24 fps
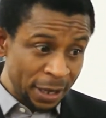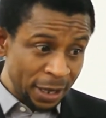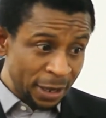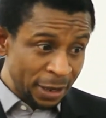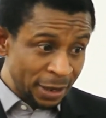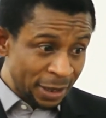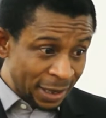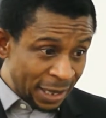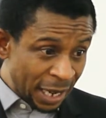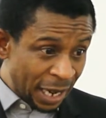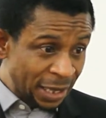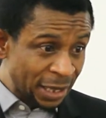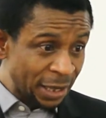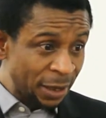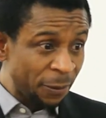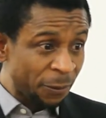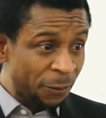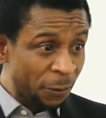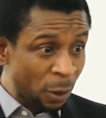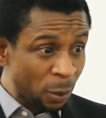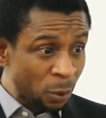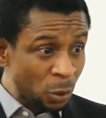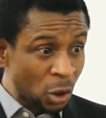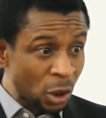Starting
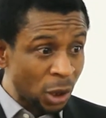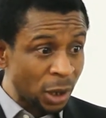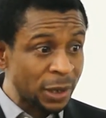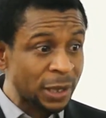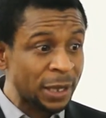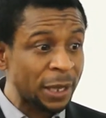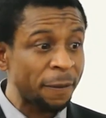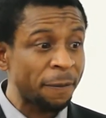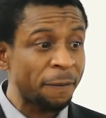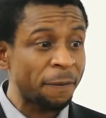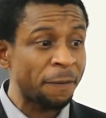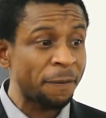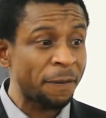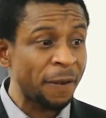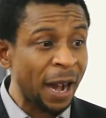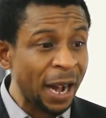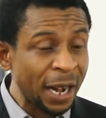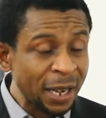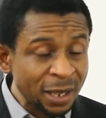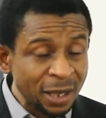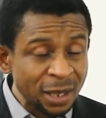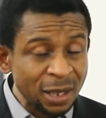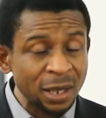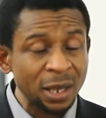from just the
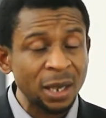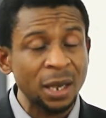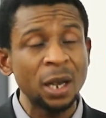fact